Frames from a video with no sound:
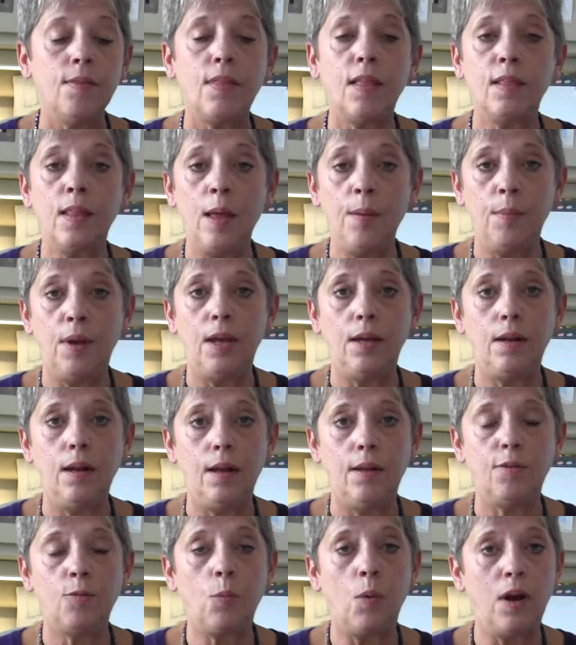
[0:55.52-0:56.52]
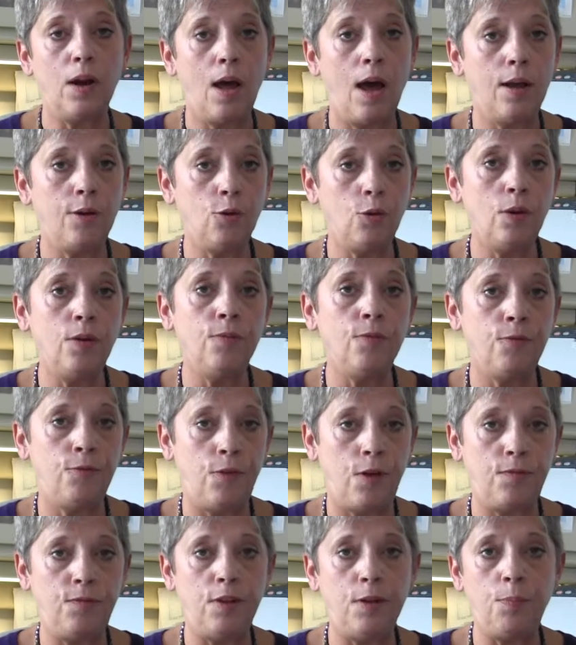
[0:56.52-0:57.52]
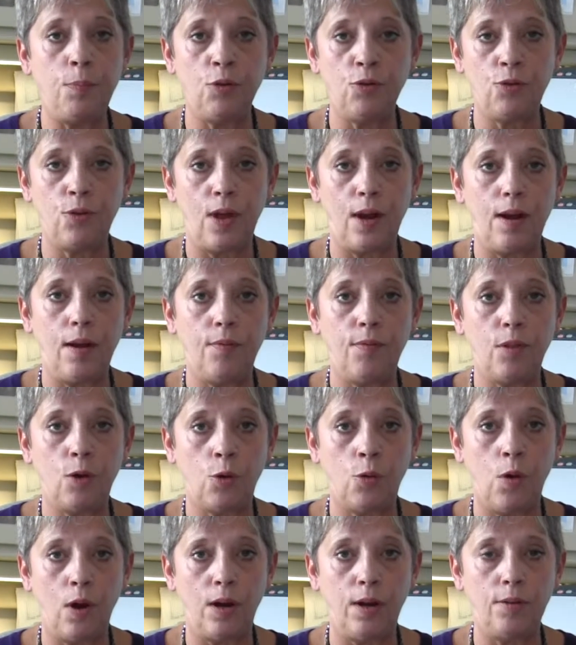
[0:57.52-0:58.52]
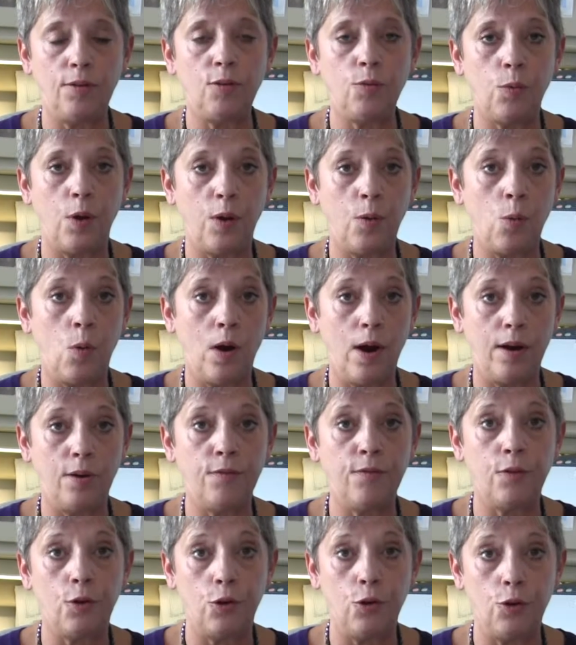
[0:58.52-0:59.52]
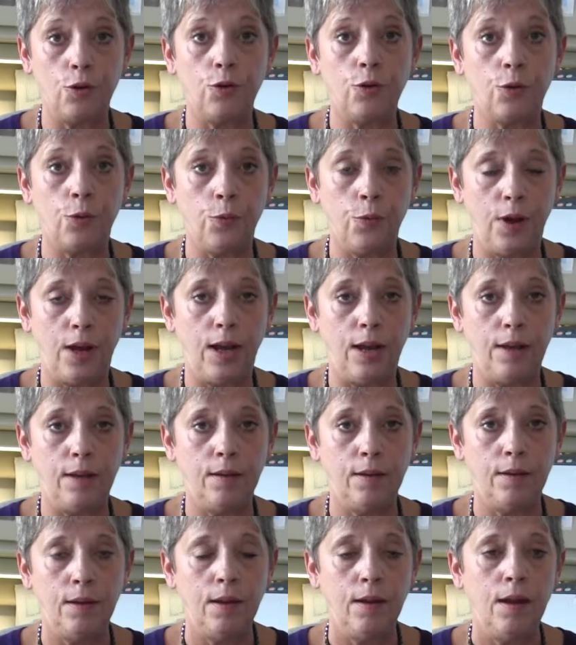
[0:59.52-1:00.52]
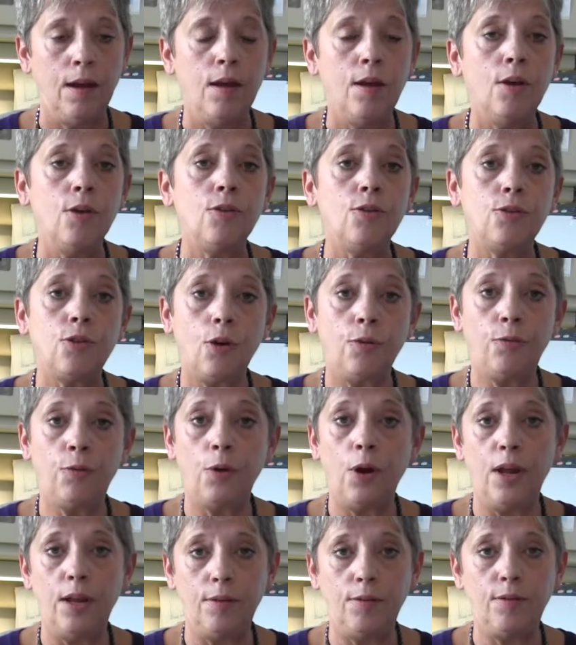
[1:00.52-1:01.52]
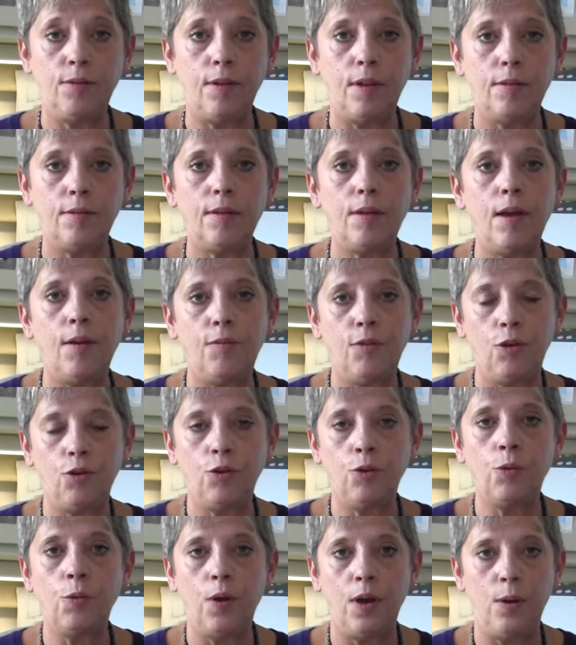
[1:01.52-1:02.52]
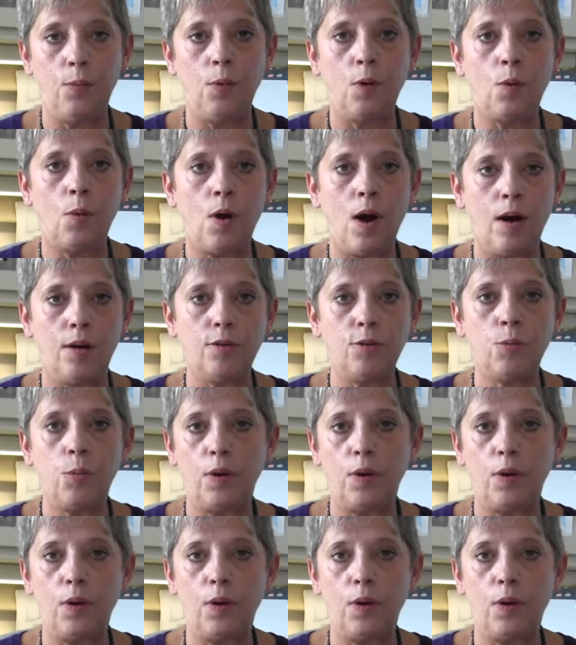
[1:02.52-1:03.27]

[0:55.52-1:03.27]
The limit is 150% of the credits required for your degree. So for instance, if your degree requires